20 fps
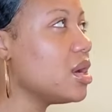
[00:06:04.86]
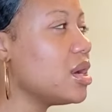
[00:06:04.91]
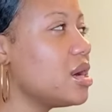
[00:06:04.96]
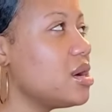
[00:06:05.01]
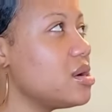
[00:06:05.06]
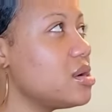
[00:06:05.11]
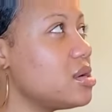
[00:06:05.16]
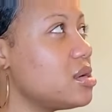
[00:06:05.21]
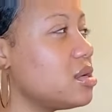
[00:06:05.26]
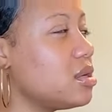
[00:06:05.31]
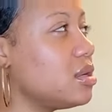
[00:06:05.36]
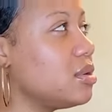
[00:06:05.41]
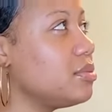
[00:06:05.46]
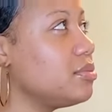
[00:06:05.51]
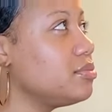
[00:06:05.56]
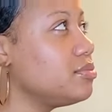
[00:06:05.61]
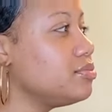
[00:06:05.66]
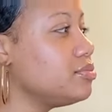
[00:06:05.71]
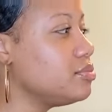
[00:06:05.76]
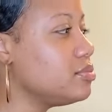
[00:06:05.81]

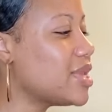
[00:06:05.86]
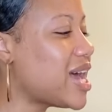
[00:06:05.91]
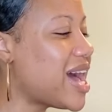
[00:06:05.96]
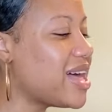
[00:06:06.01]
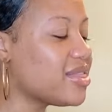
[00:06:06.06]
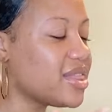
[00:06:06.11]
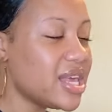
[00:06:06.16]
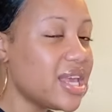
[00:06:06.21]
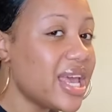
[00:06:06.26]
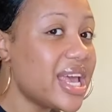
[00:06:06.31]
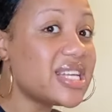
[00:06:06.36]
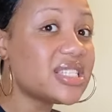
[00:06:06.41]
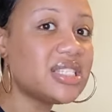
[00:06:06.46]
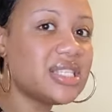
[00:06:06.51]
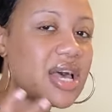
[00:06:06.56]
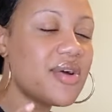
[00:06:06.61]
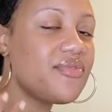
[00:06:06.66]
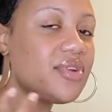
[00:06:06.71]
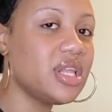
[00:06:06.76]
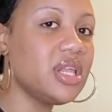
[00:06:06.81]
Um, I think it's
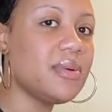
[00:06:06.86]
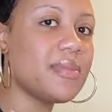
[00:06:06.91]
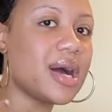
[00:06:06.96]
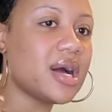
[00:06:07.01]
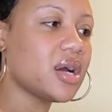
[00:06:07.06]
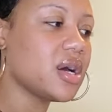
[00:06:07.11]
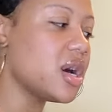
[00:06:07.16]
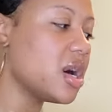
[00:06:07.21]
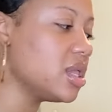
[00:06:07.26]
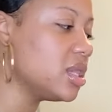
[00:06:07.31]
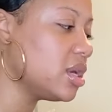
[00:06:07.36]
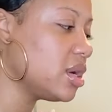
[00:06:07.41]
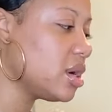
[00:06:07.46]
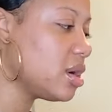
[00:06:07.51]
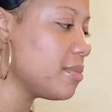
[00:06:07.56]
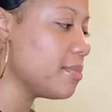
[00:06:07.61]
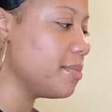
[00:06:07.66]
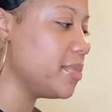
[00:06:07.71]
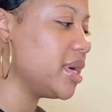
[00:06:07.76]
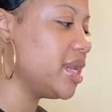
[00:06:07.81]
definitely my
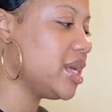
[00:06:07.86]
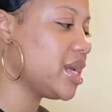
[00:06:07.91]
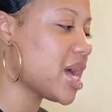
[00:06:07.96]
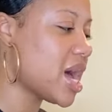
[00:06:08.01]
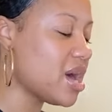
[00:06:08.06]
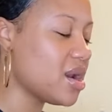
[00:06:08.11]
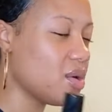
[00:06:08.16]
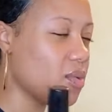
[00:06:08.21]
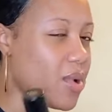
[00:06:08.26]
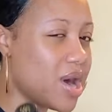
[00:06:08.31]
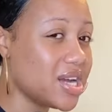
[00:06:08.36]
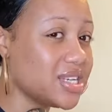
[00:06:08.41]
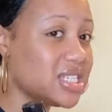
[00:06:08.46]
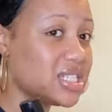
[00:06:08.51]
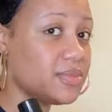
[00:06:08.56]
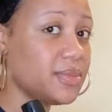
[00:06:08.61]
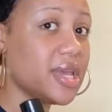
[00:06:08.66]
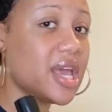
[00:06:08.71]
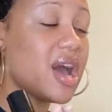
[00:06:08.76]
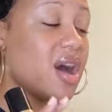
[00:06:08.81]
color, but it kind of
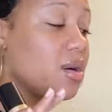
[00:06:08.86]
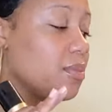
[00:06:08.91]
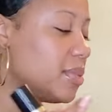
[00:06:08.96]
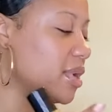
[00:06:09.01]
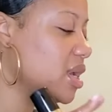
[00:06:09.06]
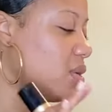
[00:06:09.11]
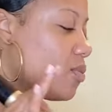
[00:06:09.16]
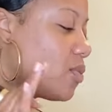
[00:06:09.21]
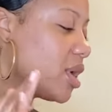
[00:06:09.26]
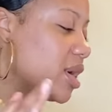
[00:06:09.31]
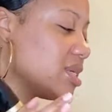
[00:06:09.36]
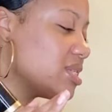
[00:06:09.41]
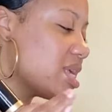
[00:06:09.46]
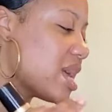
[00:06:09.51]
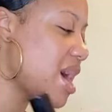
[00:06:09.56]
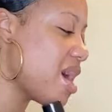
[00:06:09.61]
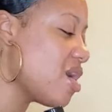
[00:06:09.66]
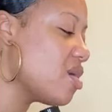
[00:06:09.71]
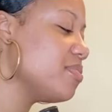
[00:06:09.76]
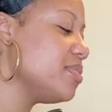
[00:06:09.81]
washes me out. But it works
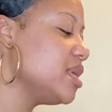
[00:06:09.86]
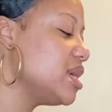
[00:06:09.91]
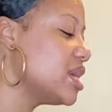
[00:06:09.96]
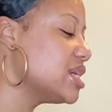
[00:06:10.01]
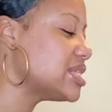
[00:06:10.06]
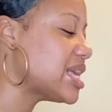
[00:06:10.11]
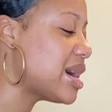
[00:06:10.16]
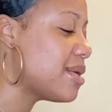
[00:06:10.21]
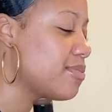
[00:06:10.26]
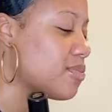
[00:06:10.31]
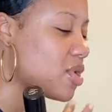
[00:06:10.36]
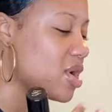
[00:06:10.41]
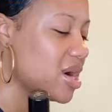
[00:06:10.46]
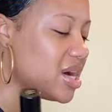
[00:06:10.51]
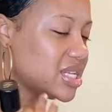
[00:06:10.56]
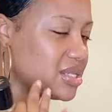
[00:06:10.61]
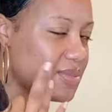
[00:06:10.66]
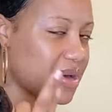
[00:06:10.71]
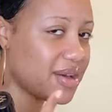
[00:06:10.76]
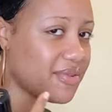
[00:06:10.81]
out because I
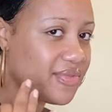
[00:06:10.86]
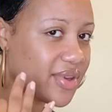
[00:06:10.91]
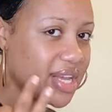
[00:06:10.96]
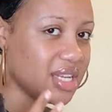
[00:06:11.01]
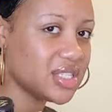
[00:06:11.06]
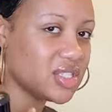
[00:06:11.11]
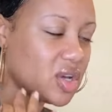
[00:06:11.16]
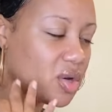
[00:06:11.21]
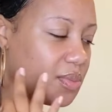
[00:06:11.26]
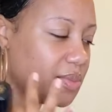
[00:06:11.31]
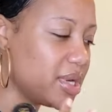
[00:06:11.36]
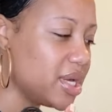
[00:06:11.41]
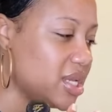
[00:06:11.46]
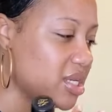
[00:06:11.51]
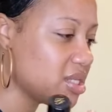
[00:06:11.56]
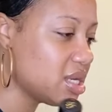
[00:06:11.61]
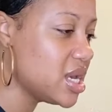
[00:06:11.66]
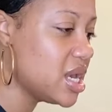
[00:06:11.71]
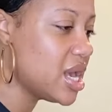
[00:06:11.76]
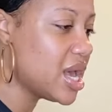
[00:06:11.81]
bronze my face so
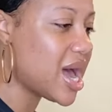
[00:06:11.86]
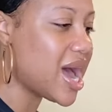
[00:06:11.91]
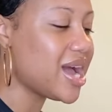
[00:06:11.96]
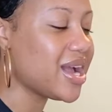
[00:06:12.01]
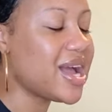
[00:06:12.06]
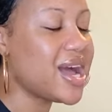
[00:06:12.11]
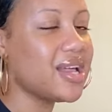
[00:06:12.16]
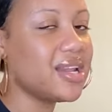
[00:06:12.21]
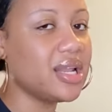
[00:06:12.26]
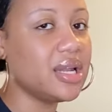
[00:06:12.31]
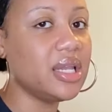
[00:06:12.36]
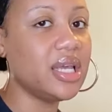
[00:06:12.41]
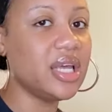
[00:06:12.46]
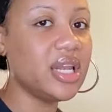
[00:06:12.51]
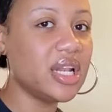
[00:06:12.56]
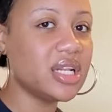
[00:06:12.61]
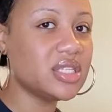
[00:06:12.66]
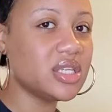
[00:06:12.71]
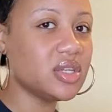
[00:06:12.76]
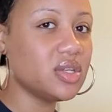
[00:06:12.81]
much I kind of
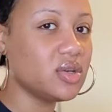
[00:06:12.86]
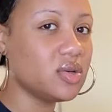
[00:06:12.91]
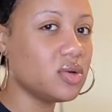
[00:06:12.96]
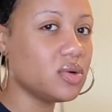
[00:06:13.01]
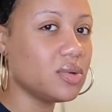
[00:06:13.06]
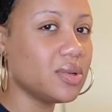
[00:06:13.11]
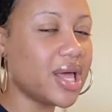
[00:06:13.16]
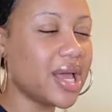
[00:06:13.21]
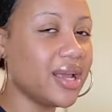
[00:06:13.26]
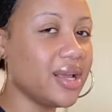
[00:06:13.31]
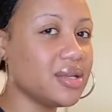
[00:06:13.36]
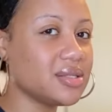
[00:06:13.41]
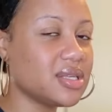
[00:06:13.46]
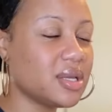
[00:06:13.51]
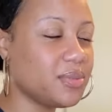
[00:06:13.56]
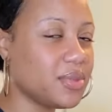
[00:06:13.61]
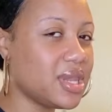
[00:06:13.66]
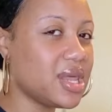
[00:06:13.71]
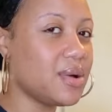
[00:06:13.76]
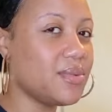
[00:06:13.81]
needed to do like
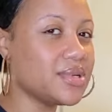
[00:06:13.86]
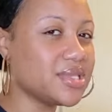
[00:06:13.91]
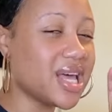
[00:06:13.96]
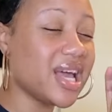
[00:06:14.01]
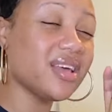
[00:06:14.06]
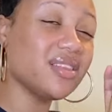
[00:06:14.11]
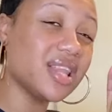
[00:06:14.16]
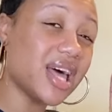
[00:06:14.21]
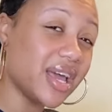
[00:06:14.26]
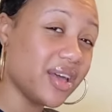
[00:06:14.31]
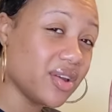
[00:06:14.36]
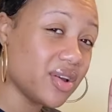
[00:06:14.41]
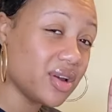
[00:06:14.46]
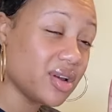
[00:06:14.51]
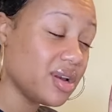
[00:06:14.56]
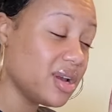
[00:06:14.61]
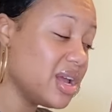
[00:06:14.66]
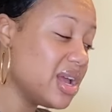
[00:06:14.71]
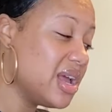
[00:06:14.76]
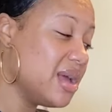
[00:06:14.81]
something that was like
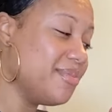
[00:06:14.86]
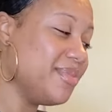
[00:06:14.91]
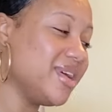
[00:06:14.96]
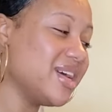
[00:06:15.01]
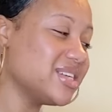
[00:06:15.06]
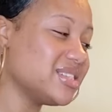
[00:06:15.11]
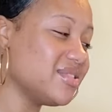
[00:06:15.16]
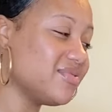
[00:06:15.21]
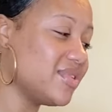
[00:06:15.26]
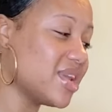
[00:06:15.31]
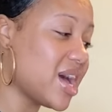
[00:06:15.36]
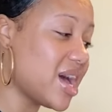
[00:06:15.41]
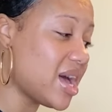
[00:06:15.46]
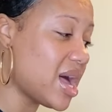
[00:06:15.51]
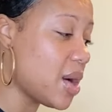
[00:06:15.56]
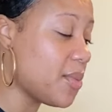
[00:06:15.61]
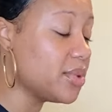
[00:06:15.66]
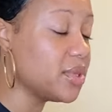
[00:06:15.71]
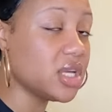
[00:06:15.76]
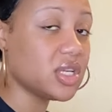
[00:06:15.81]
lighter because if not,
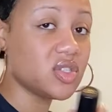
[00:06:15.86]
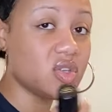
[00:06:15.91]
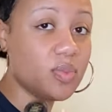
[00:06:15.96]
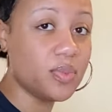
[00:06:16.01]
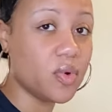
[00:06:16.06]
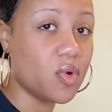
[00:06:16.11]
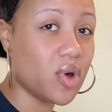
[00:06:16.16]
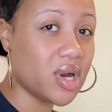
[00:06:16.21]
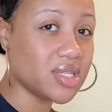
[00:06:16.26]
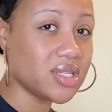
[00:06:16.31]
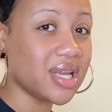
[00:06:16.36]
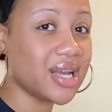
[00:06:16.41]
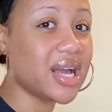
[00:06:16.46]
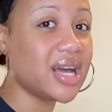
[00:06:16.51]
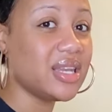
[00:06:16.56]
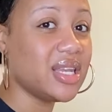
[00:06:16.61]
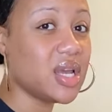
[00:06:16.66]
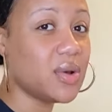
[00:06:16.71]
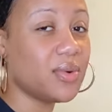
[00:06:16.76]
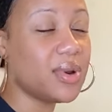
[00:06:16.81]
I would look super orange like
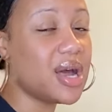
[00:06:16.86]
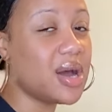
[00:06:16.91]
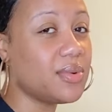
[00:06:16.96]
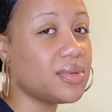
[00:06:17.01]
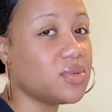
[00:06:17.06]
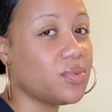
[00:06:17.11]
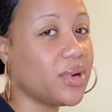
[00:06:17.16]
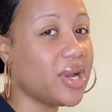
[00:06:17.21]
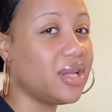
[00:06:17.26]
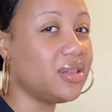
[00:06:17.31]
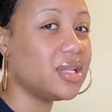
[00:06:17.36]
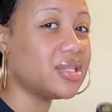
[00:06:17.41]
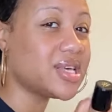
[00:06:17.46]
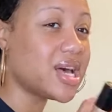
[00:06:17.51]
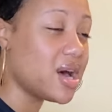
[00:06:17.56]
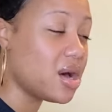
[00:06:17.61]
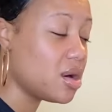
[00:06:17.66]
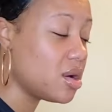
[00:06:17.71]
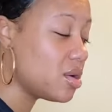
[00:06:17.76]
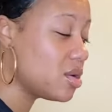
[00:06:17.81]
I did when I was wearing the
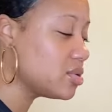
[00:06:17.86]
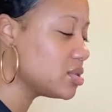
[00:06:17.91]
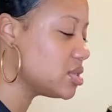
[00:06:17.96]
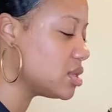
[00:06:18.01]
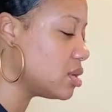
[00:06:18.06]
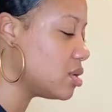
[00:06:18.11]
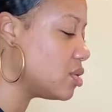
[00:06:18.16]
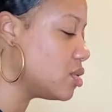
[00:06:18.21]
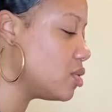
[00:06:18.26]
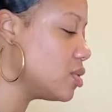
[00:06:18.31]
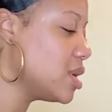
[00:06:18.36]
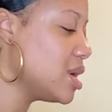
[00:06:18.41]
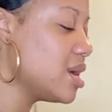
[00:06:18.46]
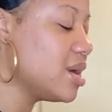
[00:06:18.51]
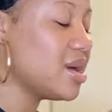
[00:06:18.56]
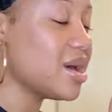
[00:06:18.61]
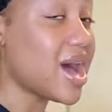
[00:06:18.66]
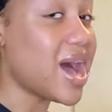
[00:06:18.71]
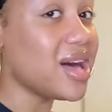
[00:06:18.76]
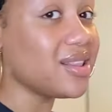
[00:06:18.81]
Tahoe. So
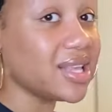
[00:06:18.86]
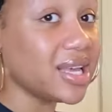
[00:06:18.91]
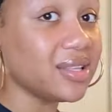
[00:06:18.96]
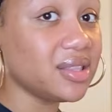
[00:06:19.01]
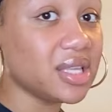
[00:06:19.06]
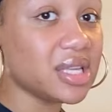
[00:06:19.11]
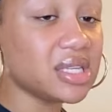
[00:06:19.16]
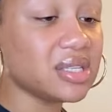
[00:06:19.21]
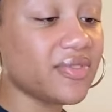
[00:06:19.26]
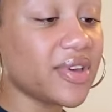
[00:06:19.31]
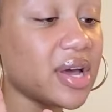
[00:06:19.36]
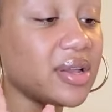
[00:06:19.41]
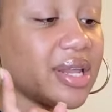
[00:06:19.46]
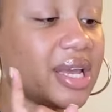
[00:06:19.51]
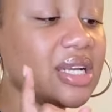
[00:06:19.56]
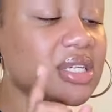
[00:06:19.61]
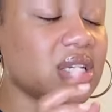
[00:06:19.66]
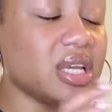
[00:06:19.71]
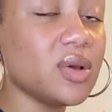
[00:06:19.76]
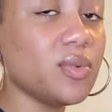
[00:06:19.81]
I like this
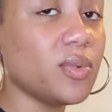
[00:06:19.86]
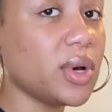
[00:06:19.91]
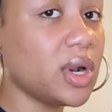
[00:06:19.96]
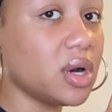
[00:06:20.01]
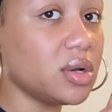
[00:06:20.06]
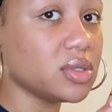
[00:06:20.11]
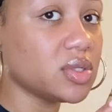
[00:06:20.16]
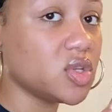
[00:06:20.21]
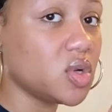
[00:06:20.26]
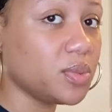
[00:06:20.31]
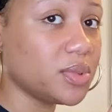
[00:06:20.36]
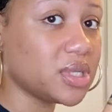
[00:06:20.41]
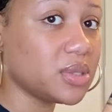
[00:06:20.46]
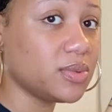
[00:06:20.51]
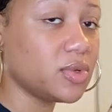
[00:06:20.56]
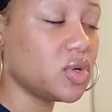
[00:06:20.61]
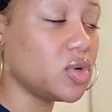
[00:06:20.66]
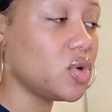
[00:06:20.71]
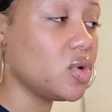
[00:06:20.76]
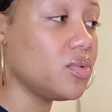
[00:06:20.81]
foundation. It went on super
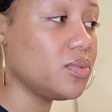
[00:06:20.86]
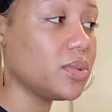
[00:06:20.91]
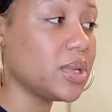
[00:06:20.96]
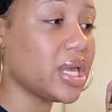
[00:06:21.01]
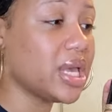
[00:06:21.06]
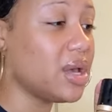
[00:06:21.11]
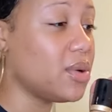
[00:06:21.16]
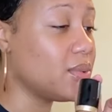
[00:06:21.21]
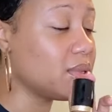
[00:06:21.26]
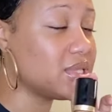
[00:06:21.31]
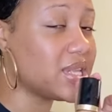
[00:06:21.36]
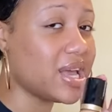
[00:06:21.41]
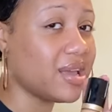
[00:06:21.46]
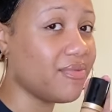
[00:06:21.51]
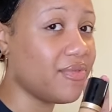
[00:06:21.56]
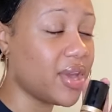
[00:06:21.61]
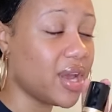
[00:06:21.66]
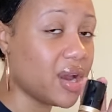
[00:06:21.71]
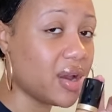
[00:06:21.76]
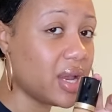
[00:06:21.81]
smooth. It was like
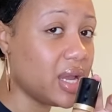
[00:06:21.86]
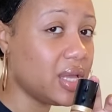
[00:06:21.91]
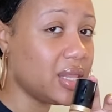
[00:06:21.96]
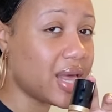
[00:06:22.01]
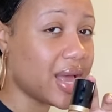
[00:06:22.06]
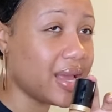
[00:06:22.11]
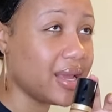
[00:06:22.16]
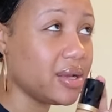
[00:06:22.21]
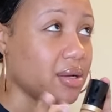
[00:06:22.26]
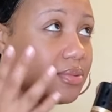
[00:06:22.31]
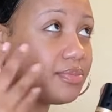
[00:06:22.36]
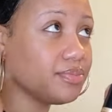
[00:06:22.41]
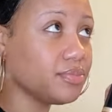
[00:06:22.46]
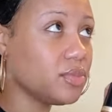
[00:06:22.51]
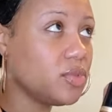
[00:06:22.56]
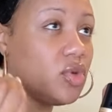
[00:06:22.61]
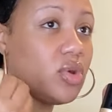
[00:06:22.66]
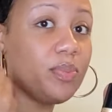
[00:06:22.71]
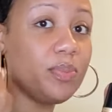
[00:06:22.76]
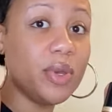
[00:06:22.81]
very like
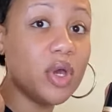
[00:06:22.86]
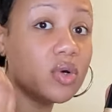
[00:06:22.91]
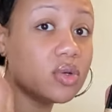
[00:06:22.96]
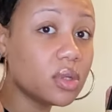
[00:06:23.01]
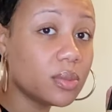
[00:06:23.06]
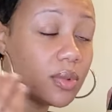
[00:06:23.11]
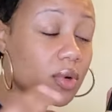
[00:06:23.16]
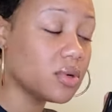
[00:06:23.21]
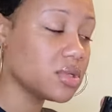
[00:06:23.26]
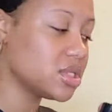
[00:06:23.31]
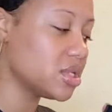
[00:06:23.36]
you buildable.